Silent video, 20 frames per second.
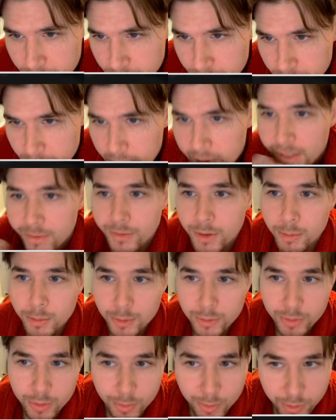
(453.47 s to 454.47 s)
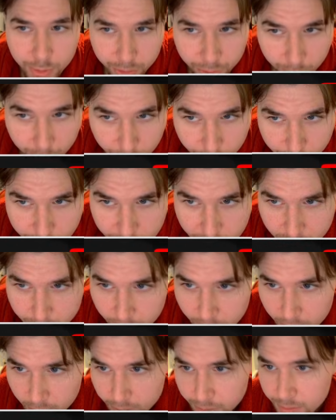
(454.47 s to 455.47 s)
And if you move the rook, you lose this
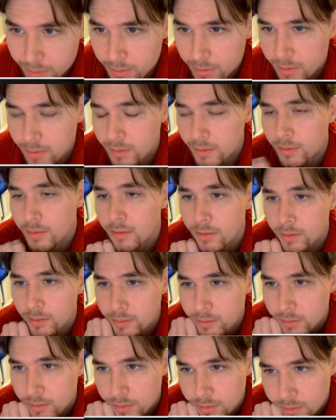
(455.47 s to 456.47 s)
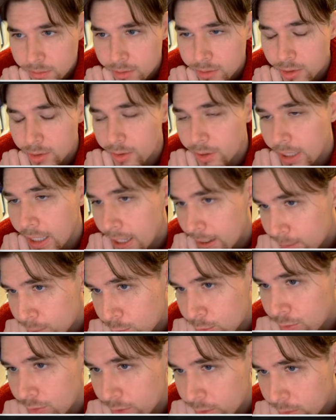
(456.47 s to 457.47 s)
pawn. So you can't
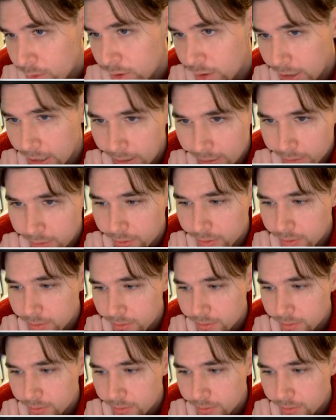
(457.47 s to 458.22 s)
move the rook either.